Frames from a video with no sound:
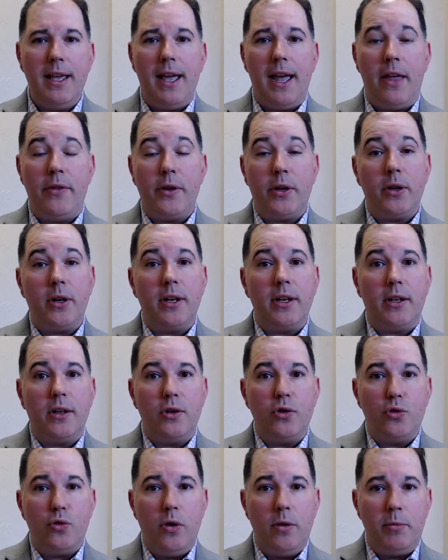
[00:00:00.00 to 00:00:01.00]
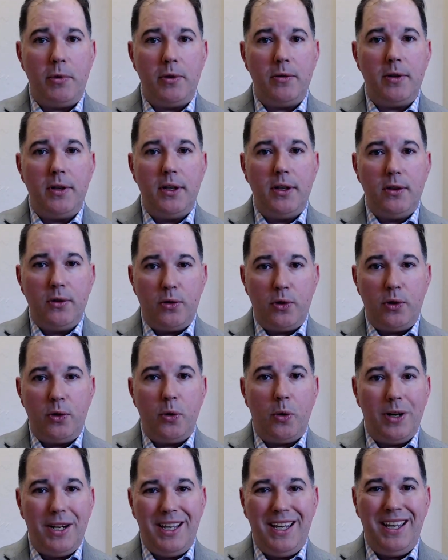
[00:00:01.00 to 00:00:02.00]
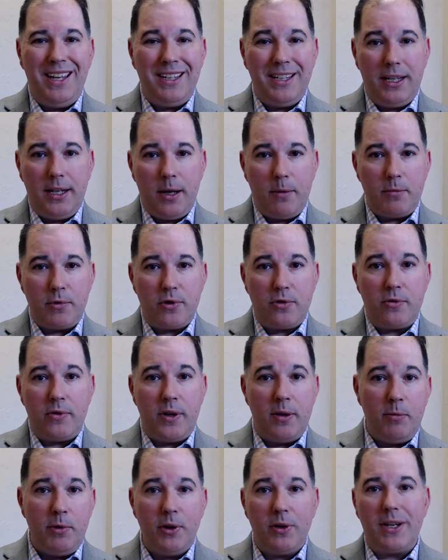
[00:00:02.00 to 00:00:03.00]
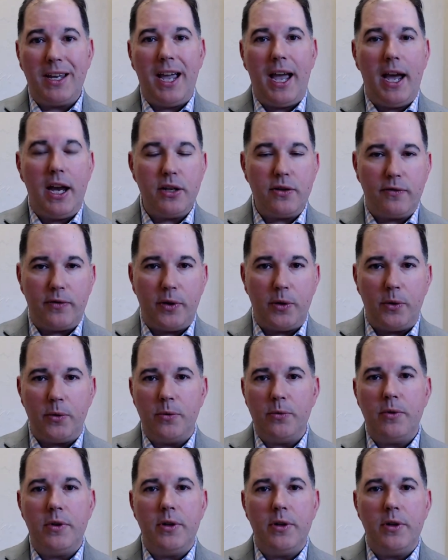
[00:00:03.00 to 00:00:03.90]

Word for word: and that are going to contribute to your income stream, your cash flow